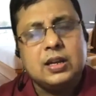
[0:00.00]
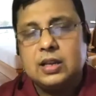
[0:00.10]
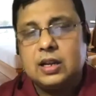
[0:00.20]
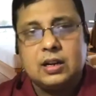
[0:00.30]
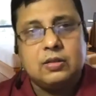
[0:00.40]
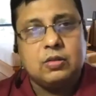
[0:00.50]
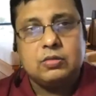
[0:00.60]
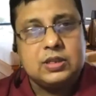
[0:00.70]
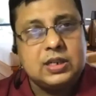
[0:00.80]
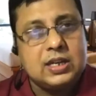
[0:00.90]
that are going to
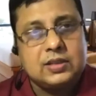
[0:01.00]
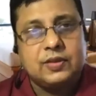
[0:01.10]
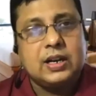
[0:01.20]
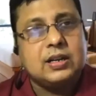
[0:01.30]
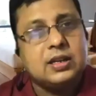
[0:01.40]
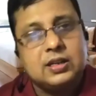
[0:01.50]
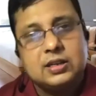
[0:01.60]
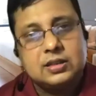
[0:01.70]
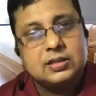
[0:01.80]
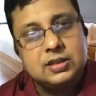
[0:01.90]
chase
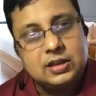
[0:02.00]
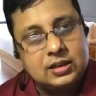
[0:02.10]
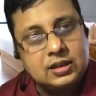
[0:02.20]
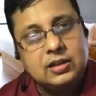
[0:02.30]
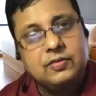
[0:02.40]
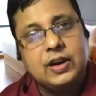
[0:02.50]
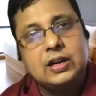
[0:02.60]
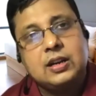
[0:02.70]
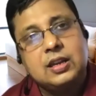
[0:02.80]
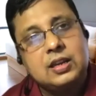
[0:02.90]
vendors and sit in their
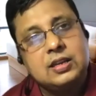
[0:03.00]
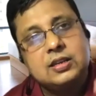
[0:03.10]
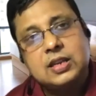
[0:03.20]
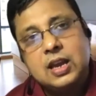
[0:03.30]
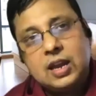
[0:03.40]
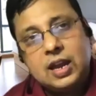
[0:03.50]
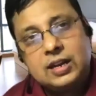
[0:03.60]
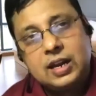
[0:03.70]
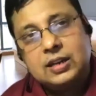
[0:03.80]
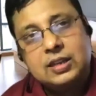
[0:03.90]
factories
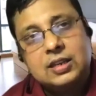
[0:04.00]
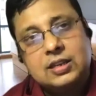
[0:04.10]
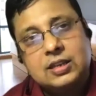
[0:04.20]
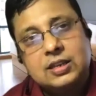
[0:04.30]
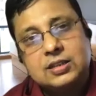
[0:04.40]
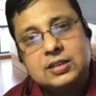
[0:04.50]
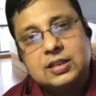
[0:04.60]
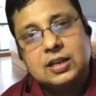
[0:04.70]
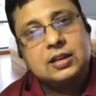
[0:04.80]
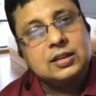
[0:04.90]
and get things
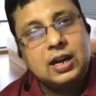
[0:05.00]
done.